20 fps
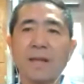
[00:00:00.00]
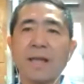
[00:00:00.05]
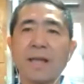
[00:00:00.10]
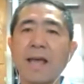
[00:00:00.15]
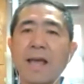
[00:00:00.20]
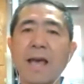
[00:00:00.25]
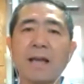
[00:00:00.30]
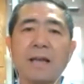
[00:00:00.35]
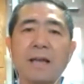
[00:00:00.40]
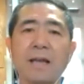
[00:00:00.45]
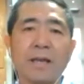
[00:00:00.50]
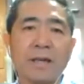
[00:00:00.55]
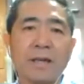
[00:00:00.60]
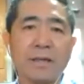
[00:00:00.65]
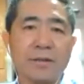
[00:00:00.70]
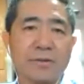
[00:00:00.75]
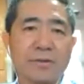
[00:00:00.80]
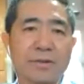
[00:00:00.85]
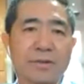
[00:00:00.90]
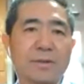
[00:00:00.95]
and
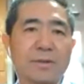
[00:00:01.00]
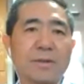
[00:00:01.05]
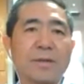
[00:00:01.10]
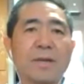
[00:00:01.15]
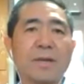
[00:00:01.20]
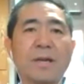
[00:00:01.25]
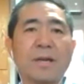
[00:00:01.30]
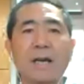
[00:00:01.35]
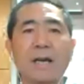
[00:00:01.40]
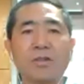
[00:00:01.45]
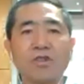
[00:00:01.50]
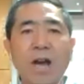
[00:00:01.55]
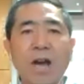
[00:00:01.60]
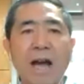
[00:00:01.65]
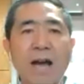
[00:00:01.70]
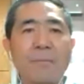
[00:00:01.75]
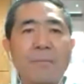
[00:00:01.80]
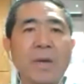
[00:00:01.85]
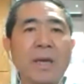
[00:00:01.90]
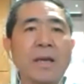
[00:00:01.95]
his
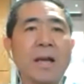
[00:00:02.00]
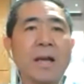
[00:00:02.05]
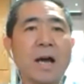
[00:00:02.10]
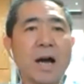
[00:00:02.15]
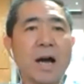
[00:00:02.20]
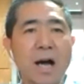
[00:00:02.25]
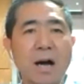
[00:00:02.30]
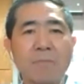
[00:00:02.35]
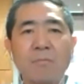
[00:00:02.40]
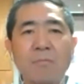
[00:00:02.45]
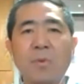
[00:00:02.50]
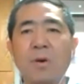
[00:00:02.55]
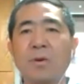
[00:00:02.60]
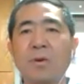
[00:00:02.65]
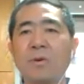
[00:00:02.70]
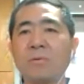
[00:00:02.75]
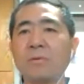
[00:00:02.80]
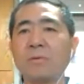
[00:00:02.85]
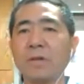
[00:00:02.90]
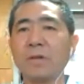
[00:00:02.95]
charming,
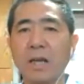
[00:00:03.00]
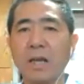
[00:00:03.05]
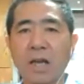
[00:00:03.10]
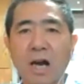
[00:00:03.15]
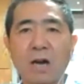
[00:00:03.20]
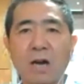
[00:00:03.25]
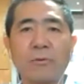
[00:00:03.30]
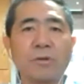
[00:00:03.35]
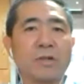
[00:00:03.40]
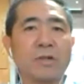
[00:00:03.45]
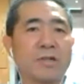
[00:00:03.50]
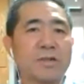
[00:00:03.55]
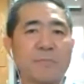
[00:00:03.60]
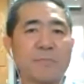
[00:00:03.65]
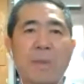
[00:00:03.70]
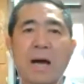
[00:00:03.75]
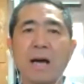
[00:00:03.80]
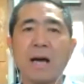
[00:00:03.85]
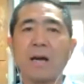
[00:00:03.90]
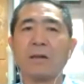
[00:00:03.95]
humble, encouraging
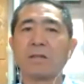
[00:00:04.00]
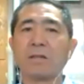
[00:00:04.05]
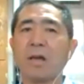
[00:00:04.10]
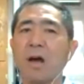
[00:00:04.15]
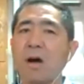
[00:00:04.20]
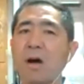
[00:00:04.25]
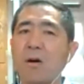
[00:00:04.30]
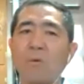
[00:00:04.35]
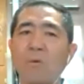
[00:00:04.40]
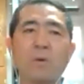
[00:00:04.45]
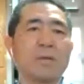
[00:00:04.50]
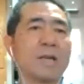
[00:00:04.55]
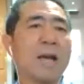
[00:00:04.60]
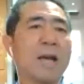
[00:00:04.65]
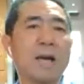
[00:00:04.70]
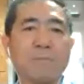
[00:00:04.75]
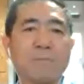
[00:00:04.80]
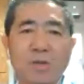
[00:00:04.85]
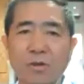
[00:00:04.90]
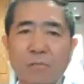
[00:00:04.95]
smile, it always
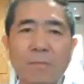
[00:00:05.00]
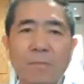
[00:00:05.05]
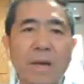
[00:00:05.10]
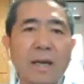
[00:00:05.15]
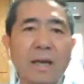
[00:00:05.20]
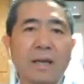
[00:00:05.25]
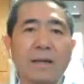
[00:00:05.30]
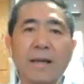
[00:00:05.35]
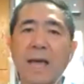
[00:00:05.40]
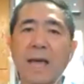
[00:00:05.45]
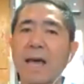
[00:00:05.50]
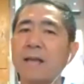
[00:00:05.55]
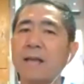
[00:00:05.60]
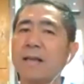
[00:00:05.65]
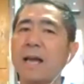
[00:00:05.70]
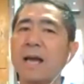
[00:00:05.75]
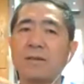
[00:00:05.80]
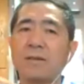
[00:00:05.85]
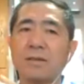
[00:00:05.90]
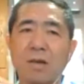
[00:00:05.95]
comes to me.
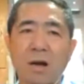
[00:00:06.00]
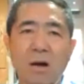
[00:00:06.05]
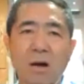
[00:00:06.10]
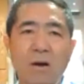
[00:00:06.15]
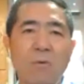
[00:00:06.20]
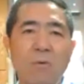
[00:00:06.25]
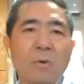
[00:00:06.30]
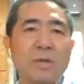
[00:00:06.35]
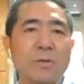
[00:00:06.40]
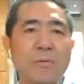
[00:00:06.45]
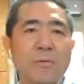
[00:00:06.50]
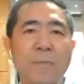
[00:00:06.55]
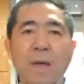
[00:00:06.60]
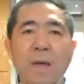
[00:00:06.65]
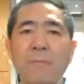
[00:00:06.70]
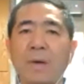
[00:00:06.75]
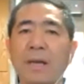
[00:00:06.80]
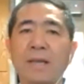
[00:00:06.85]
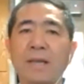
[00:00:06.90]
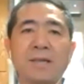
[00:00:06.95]
And I always
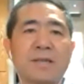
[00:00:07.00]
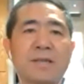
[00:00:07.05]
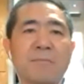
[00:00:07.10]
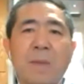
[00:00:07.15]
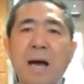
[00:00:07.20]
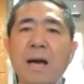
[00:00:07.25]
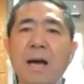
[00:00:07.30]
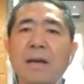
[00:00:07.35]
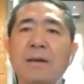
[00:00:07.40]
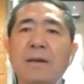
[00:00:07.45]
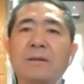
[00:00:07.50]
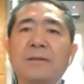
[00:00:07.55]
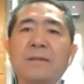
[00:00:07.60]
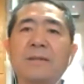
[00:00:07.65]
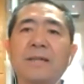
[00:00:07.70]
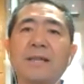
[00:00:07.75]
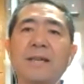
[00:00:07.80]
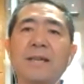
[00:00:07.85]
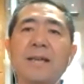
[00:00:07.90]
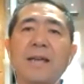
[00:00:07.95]
remember his smile.
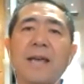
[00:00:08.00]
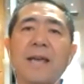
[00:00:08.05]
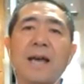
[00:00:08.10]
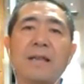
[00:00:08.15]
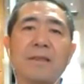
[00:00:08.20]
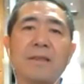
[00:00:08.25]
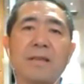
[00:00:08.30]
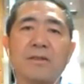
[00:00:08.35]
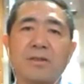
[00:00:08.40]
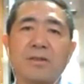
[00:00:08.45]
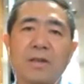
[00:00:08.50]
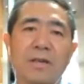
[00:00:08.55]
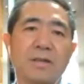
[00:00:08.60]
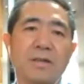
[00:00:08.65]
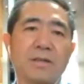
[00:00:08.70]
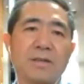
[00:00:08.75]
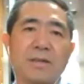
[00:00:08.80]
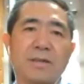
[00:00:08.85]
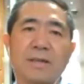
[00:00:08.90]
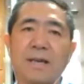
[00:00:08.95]
And this
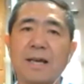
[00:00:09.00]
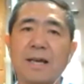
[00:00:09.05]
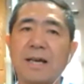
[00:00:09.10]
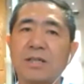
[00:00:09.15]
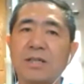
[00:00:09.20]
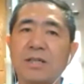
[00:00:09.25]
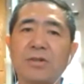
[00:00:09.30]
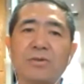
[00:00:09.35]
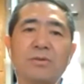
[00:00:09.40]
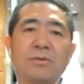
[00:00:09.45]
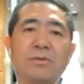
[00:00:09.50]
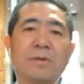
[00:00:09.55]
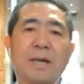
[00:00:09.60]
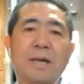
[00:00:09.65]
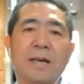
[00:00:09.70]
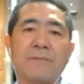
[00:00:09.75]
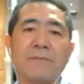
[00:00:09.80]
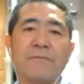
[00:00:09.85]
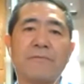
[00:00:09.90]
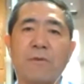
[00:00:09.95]
is to
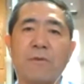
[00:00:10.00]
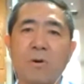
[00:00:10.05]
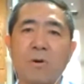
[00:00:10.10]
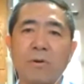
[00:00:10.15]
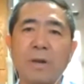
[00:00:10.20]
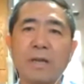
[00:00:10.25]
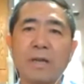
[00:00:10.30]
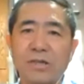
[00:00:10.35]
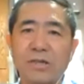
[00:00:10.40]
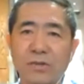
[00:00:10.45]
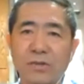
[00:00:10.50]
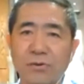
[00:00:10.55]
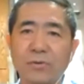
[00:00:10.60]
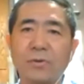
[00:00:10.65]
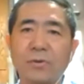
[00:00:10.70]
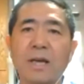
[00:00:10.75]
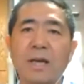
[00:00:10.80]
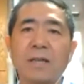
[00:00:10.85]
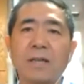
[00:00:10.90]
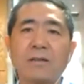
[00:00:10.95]
a foreign
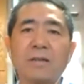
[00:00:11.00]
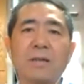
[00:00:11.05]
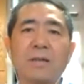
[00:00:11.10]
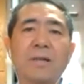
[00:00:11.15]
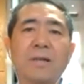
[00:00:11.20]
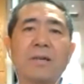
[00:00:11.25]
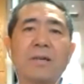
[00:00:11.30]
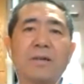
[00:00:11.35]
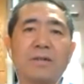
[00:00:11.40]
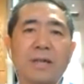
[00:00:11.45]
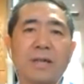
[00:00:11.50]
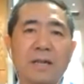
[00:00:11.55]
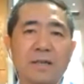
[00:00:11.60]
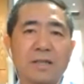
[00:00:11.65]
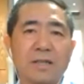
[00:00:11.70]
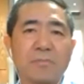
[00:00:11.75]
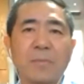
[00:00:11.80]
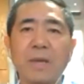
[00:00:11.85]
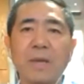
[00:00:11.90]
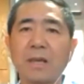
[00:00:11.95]
student,
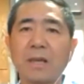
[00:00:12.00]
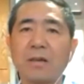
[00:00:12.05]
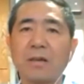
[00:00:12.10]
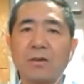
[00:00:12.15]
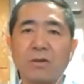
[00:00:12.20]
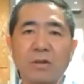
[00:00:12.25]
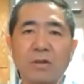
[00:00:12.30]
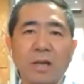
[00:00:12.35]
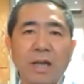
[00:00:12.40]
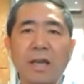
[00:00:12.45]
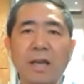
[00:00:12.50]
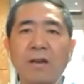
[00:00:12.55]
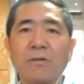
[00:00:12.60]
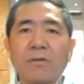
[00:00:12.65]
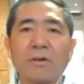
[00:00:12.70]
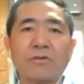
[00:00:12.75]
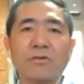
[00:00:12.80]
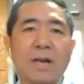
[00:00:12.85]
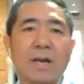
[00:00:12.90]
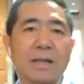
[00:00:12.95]
didn't speak good
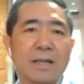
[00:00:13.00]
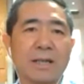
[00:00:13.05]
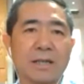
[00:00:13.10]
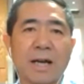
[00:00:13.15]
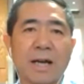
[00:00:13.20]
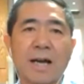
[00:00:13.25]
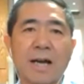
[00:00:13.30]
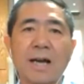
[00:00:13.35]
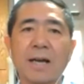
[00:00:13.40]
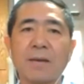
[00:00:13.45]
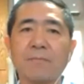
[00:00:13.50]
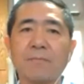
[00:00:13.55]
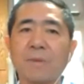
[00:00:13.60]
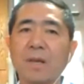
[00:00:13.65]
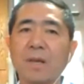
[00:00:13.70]
English at the time,